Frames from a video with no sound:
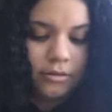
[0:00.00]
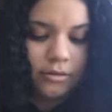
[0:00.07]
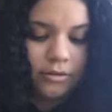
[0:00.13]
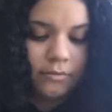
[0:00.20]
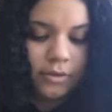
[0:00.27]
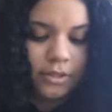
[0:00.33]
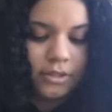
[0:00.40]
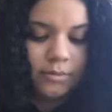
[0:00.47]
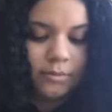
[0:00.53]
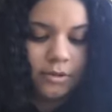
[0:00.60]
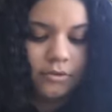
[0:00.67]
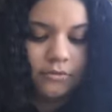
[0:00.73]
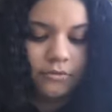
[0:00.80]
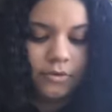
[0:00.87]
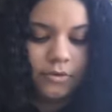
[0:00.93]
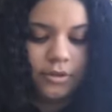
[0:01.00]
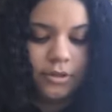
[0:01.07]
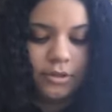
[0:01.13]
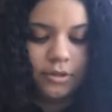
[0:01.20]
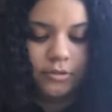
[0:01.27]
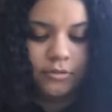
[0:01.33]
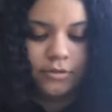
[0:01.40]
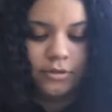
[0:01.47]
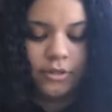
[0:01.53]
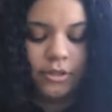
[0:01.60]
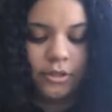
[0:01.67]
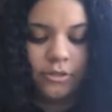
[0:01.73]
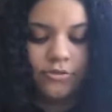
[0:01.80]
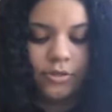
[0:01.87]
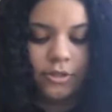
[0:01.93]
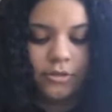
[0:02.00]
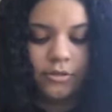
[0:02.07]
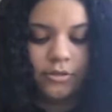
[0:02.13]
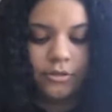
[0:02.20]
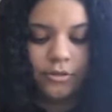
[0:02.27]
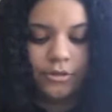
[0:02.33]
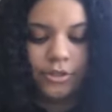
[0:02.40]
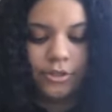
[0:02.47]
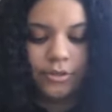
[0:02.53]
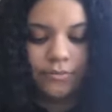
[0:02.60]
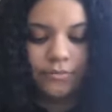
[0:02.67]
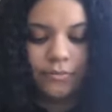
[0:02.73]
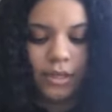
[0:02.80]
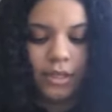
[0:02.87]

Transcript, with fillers: The wet smell of winter clothes, the train's lurching.